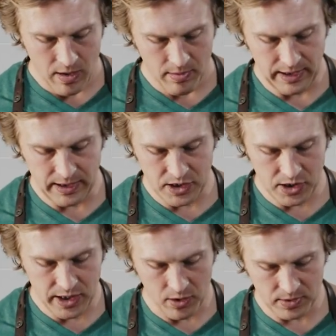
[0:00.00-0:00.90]
because it
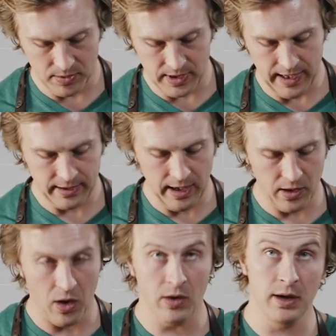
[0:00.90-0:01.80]
just helps protect
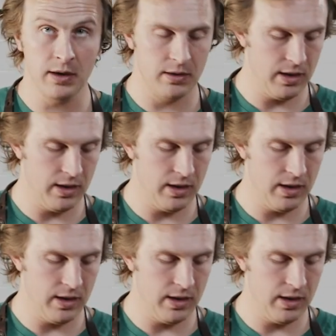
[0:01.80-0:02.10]
that garlic.